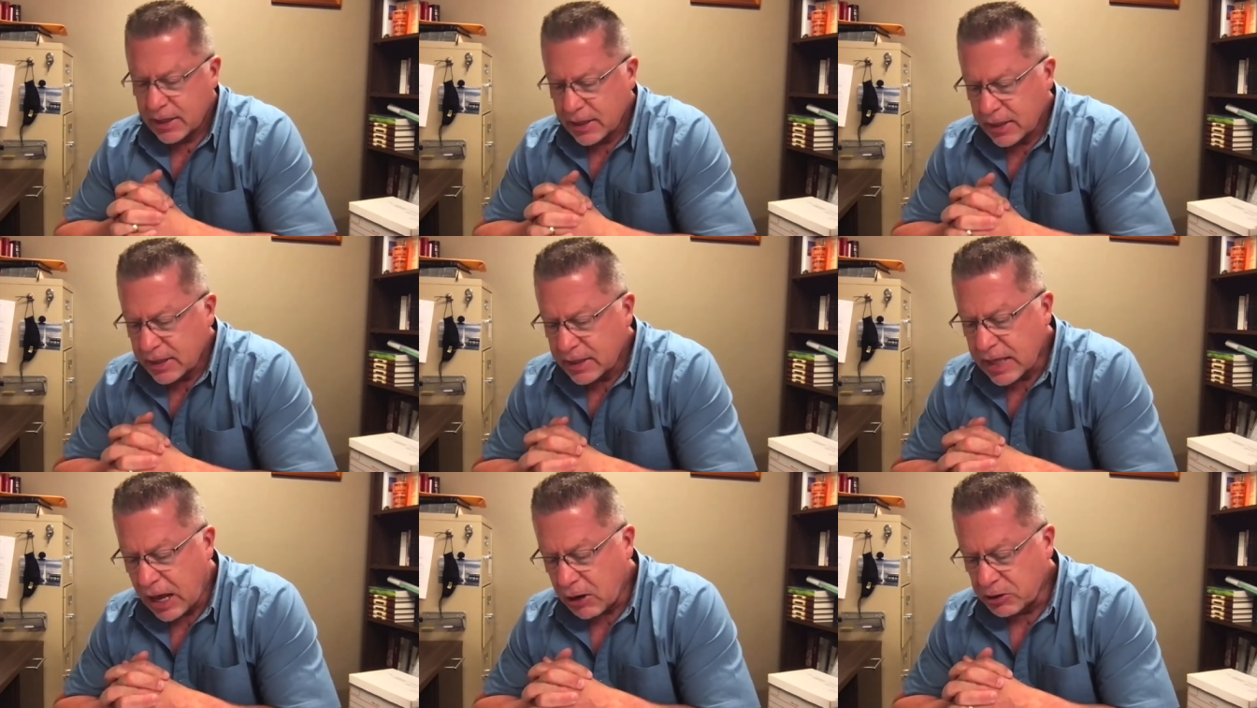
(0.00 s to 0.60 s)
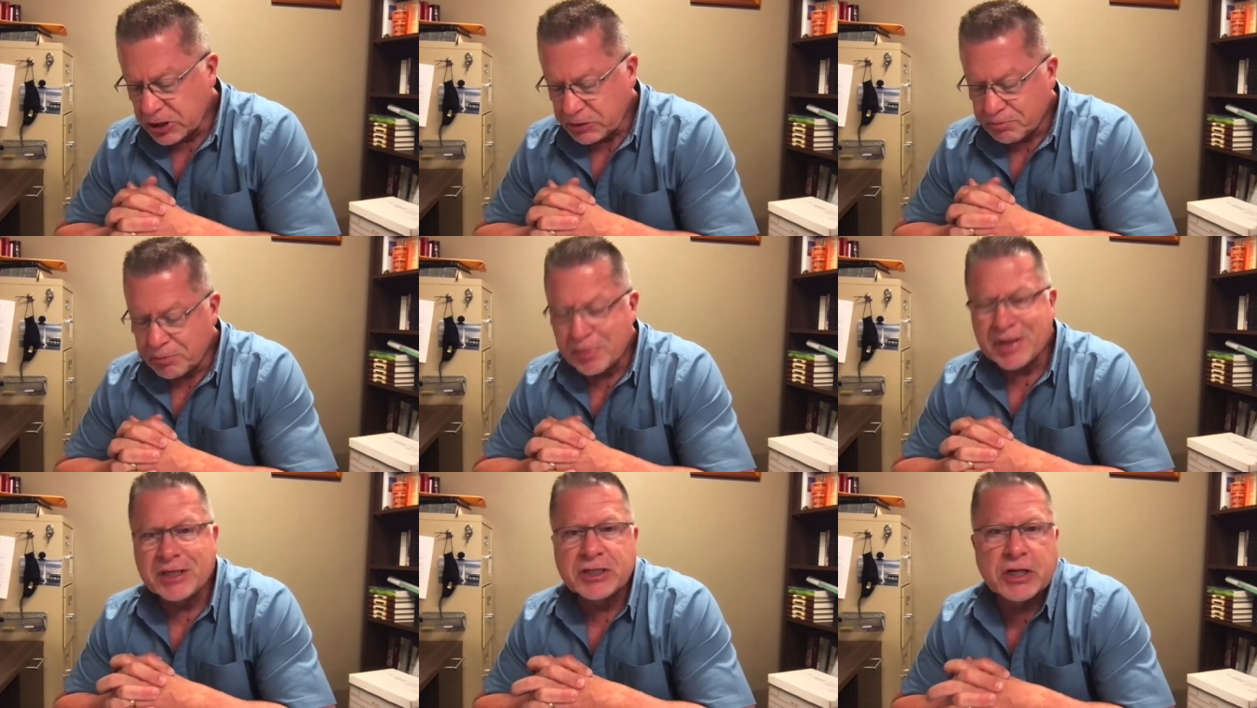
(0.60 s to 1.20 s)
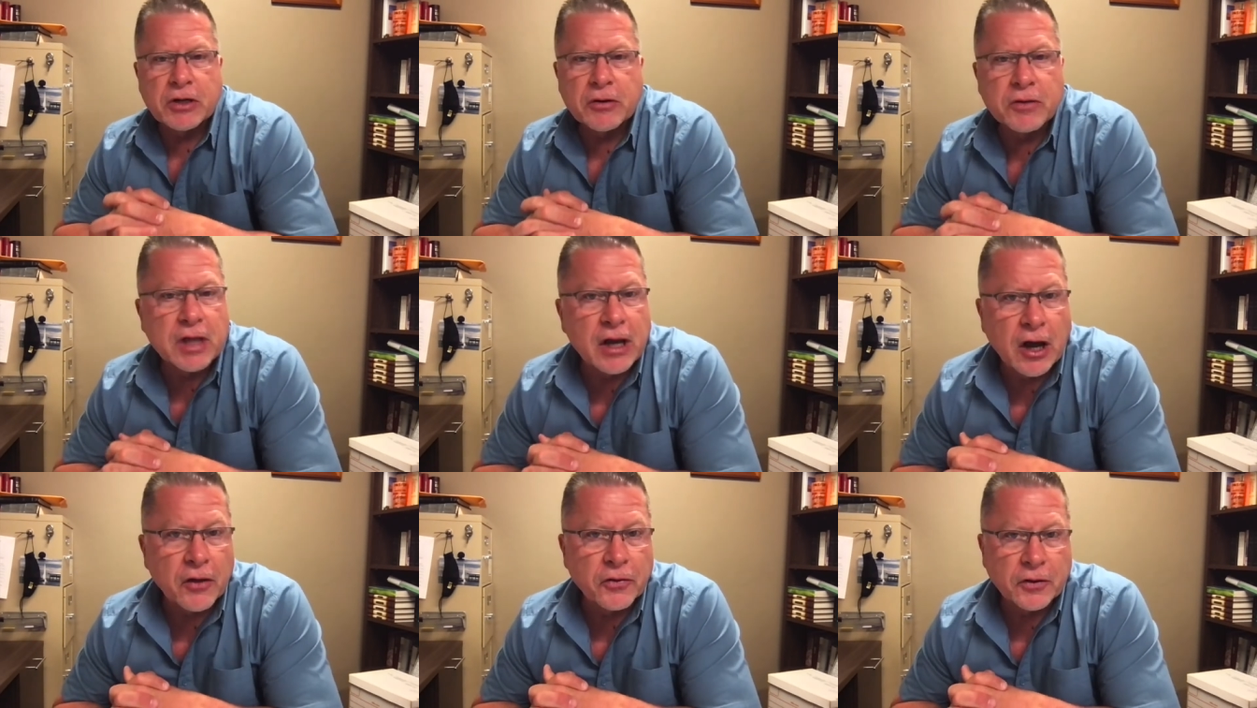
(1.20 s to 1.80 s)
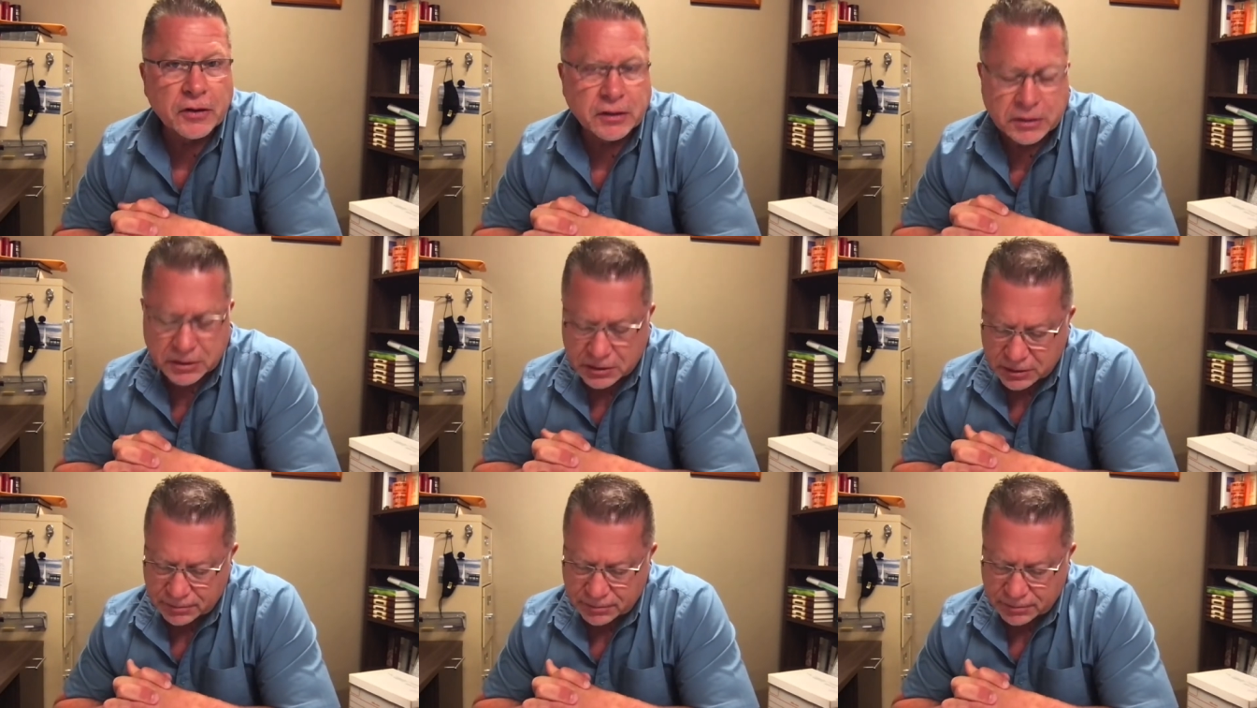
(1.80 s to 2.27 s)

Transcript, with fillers: that are just busier than others,